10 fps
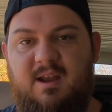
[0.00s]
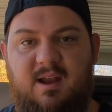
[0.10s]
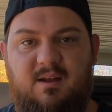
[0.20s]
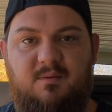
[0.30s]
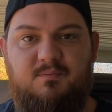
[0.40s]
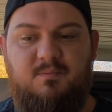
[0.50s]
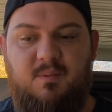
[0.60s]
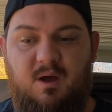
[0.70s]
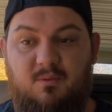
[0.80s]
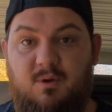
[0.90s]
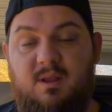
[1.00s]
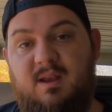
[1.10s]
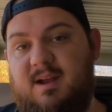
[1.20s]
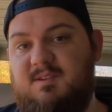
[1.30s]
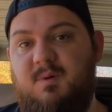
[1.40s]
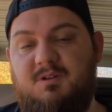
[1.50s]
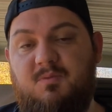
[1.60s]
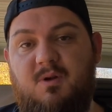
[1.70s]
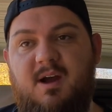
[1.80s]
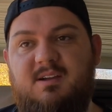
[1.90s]
in at a really nice budget
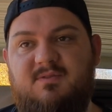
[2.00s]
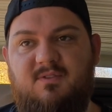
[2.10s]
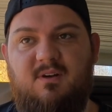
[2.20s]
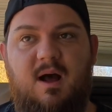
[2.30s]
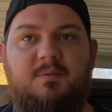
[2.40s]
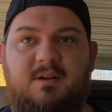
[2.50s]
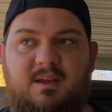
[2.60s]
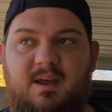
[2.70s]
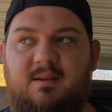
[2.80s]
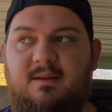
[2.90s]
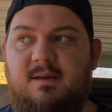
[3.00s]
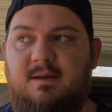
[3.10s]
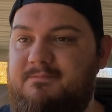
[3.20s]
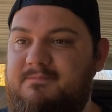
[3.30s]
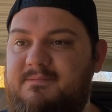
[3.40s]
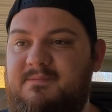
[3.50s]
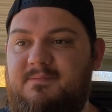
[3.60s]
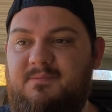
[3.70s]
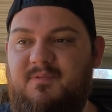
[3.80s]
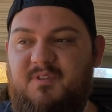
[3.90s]
price for an optic that,
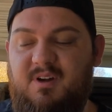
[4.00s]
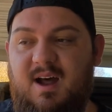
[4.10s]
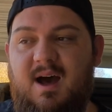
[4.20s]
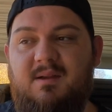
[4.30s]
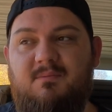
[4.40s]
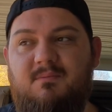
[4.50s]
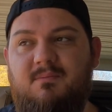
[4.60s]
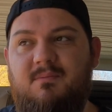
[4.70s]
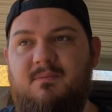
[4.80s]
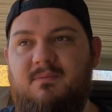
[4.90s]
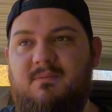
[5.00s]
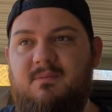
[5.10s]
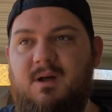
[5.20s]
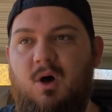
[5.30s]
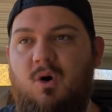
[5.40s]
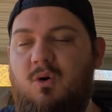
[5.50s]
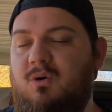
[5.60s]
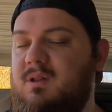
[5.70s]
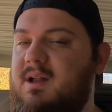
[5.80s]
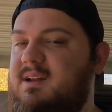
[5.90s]
for not a
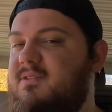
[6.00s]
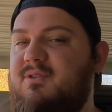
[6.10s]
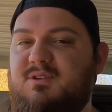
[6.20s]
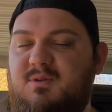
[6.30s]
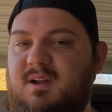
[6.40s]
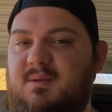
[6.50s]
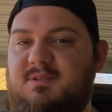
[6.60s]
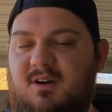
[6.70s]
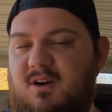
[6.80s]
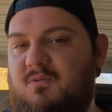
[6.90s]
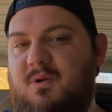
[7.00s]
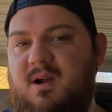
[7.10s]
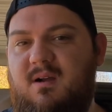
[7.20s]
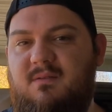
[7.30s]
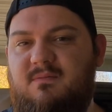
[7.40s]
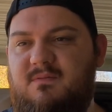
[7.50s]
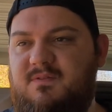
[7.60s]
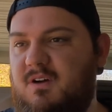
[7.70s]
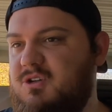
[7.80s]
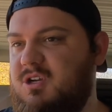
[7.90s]
whole lot of difference when it comes to hardware,
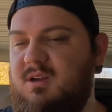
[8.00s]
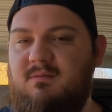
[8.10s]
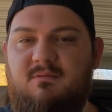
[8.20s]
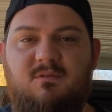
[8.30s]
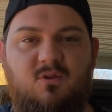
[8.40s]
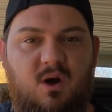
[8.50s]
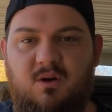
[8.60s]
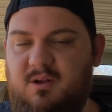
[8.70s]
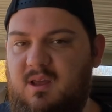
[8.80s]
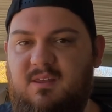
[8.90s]
function, quality,